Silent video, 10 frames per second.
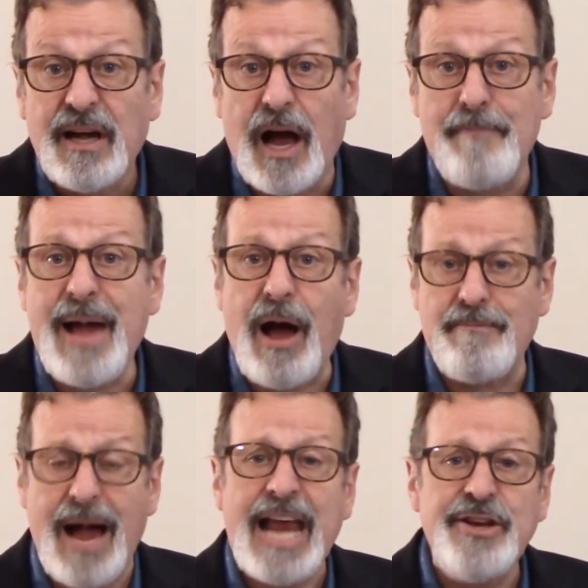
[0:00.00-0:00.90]
about
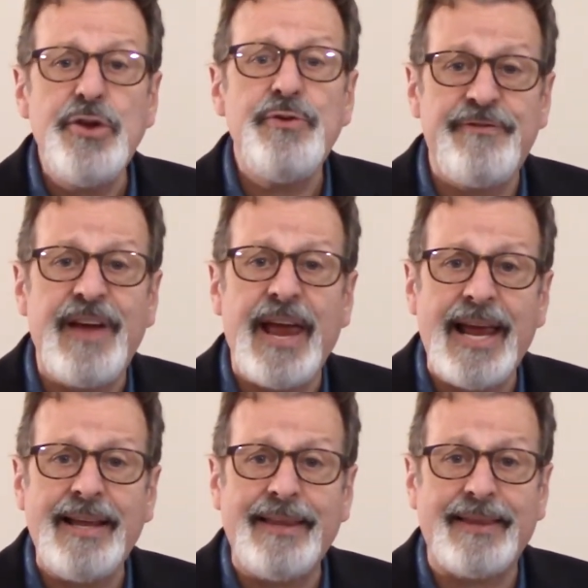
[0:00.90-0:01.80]
my new
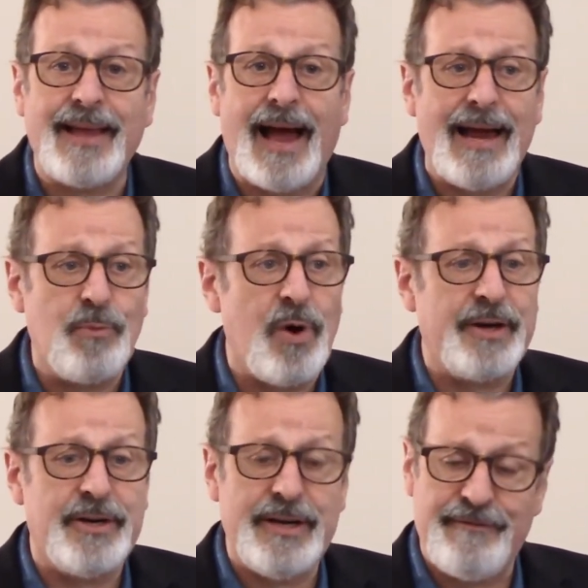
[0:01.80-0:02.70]
faith. I
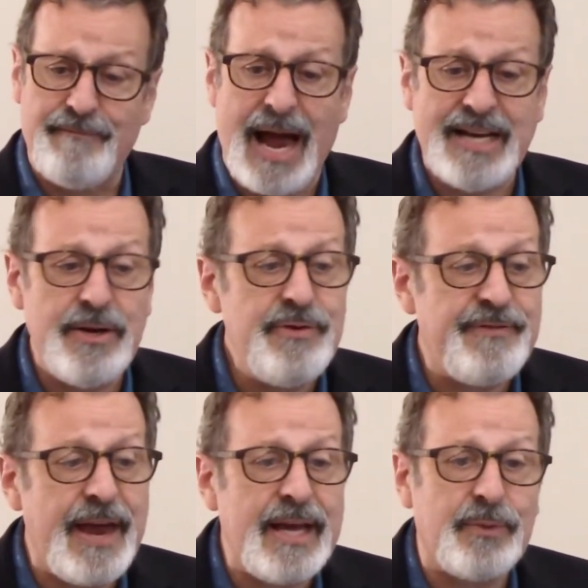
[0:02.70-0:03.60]
wondered if my new
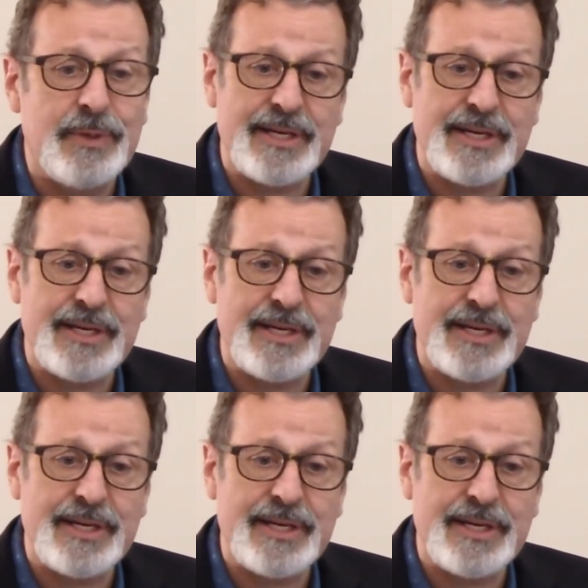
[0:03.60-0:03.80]
faith was